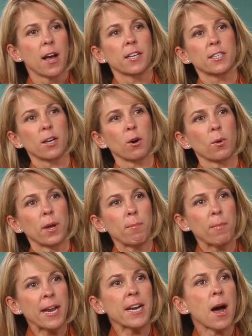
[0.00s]
So it
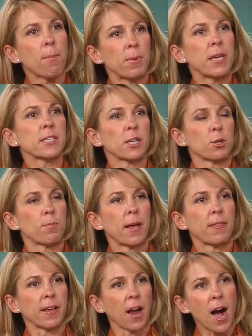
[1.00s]
may not be such a
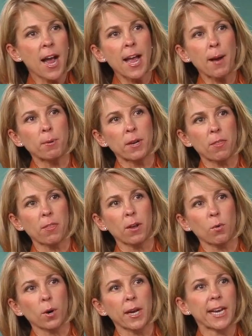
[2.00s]
bad thing. I happen to
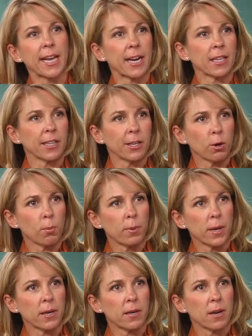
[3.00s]
think we're going to get a little
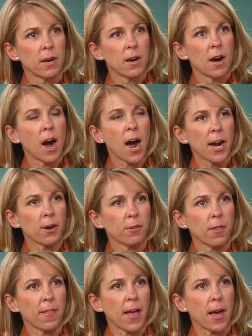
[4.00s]
bit higher
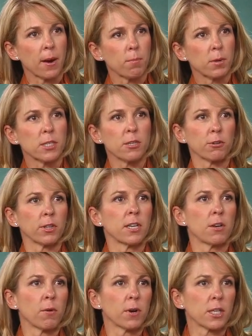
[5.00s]
than that, but certainly
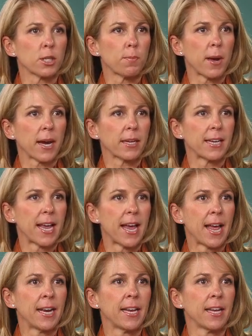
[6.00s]
don't expect
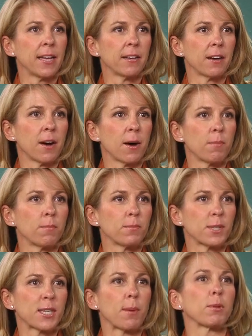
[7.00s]
any
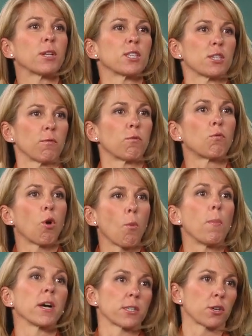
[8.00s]
semblance of
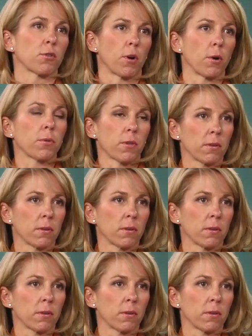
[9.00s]
robust growth.